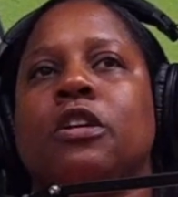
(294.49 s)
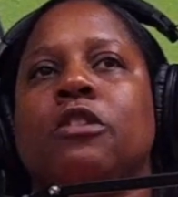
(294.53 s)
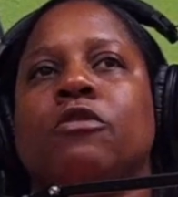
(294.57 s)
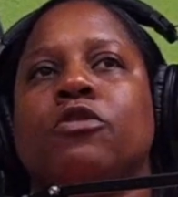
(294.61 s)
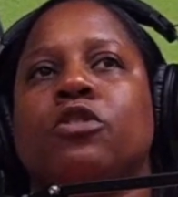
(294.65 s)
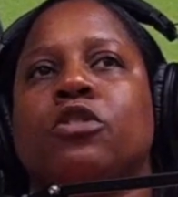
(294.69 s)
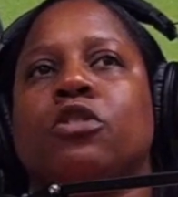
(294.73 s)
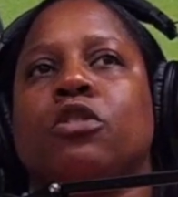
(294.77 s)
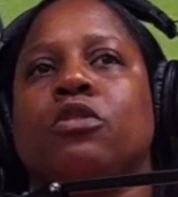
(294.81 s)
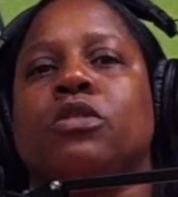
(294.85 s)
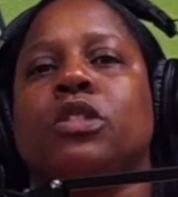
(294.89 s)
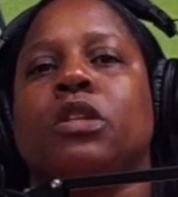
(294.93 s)

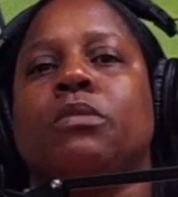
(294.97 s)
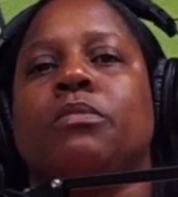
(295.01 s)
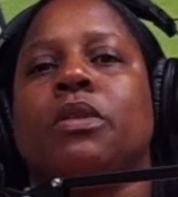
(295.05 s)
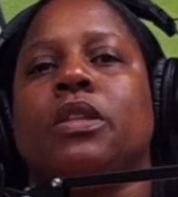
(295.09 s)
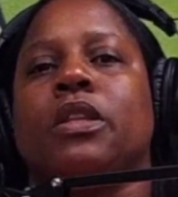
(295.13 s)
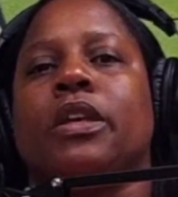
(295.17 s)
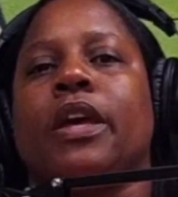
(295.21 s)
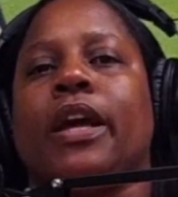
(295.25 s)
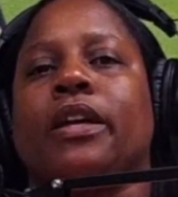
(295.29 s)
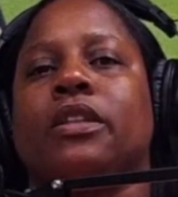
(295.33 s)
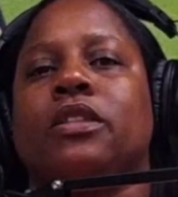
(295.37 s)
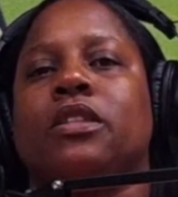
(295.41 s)
So some of
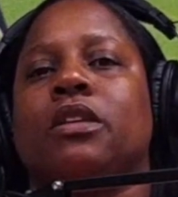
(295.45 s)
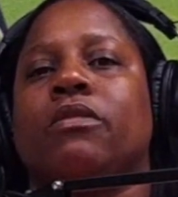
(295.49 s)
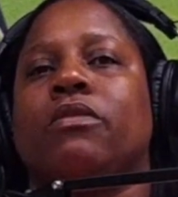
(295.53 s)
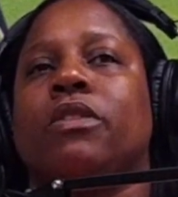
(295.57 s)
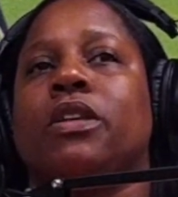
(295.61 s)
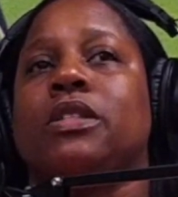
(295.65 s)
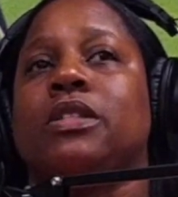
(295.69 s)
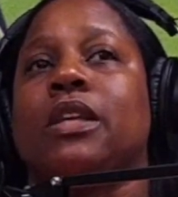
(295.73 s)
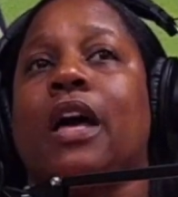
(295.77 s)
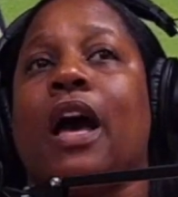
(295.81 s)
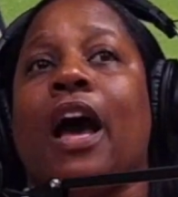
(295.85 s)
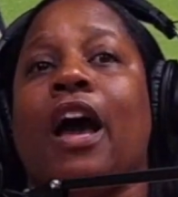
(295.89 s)
the
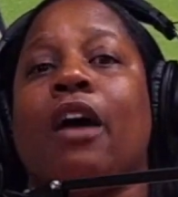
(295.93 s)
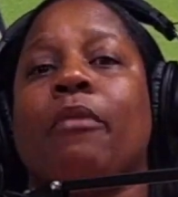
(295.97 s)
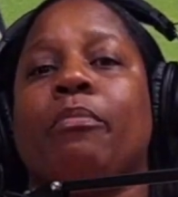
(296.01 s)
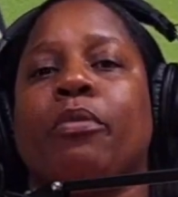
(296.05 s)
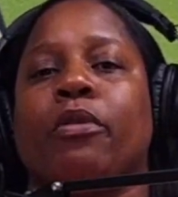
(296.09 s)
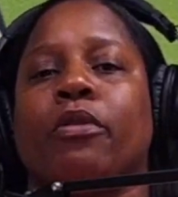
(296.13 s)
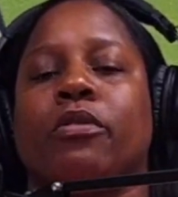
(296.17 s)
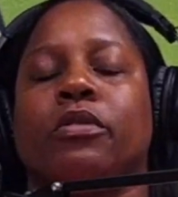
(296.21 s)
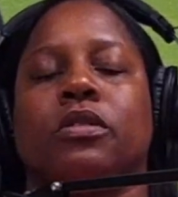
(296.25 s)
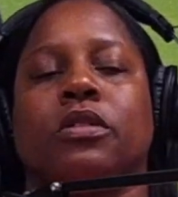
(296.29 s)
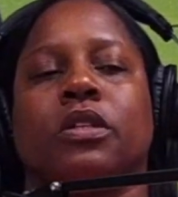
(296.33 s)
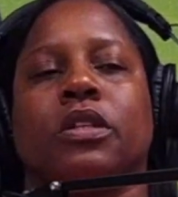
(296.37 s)
activities I
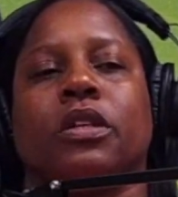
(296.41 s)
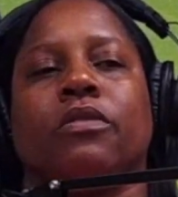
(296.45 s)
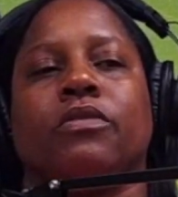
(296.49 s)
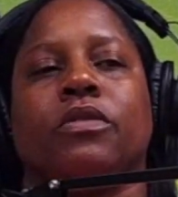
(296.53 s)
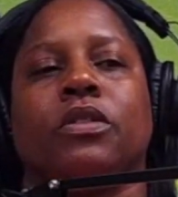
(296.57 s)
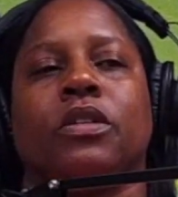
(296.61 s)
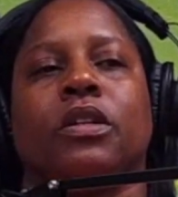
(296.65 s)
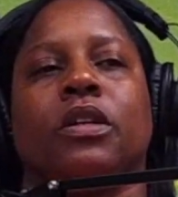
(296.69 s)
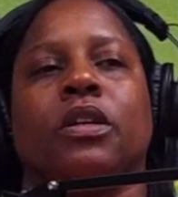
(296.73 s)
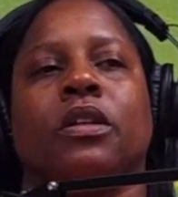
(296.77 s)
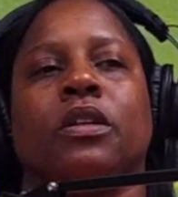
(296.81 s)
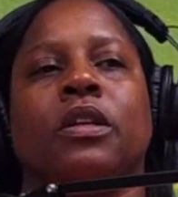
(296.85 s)
personally have
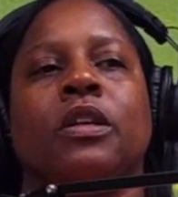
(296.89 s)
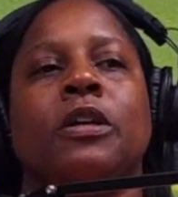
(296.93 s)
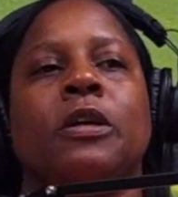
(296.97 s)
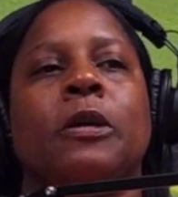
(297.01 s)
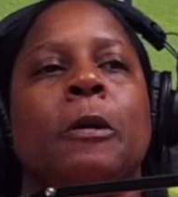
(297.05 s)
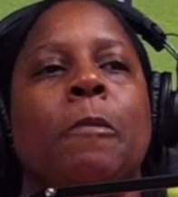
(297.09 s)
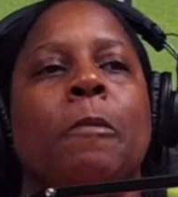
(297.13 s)
done